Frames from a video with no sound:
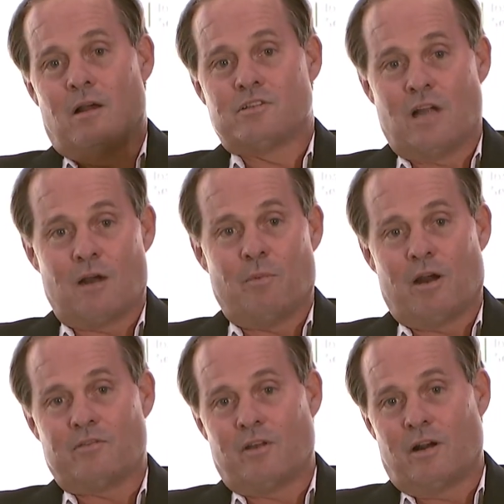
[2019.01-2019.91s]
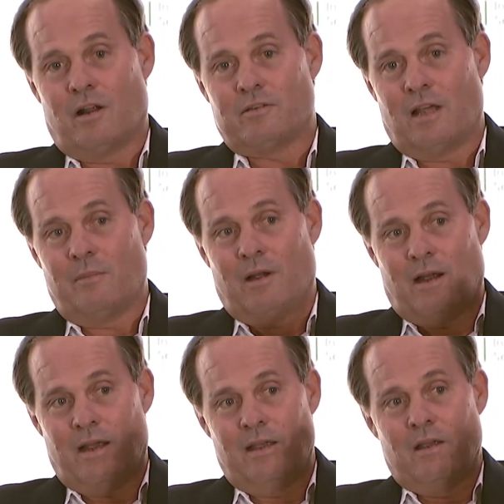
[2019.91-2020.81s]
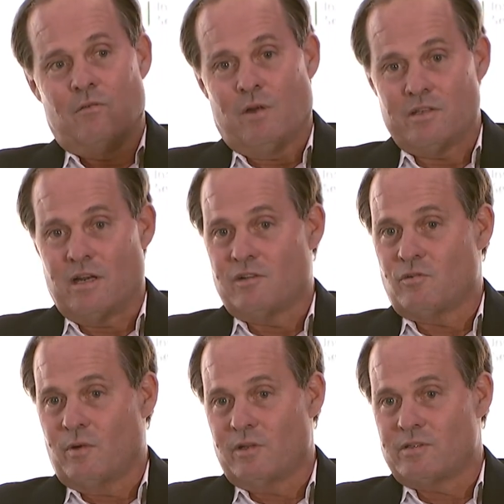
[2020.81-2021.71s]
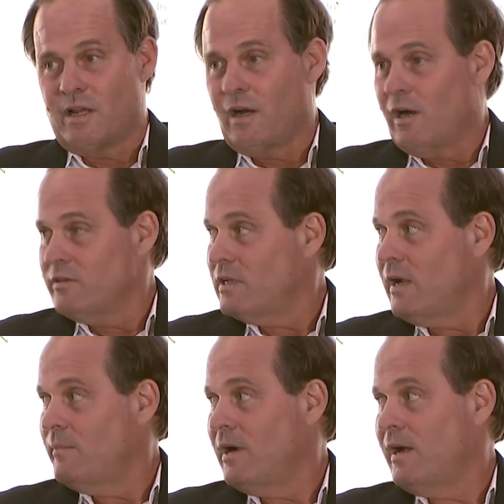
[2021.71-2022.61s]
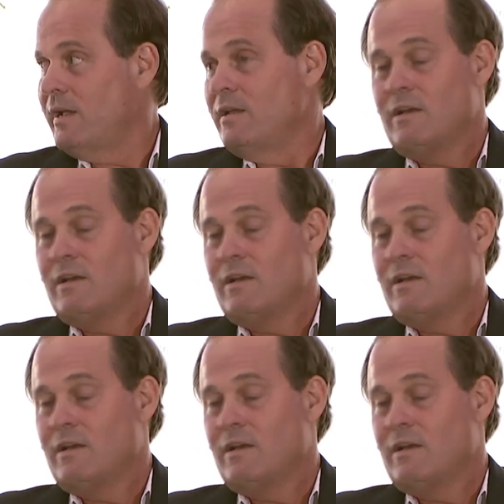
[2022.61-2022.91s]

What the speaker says: Stock market's at an all-time high, residential real estate all-time high,